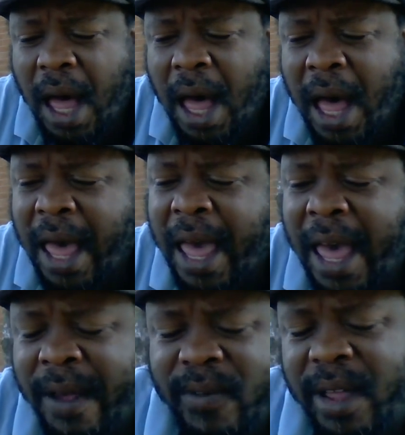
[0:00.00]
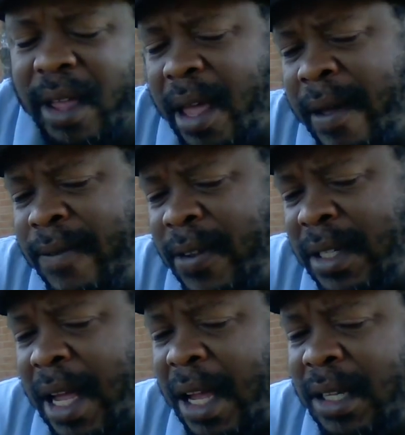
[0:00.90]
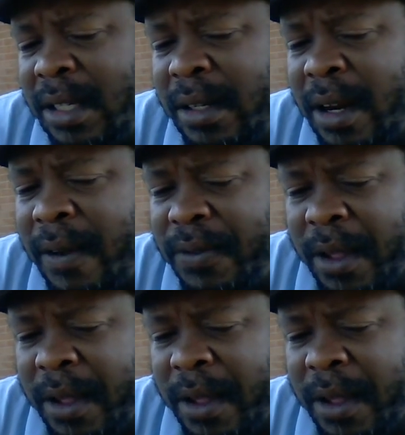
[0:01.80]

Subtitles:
I had emphasized enough